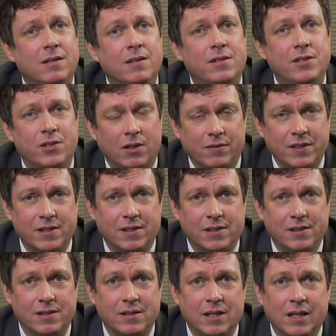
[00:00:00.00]

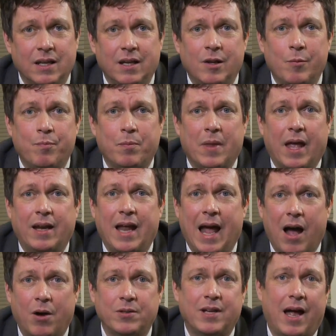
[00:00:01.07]
services, and
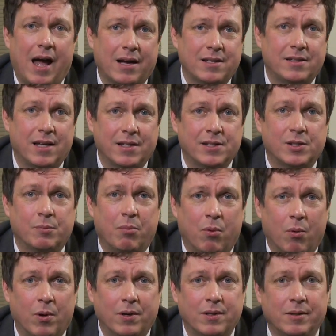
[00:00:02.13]
how to access
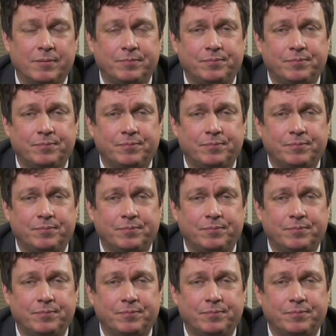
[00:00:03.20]
support.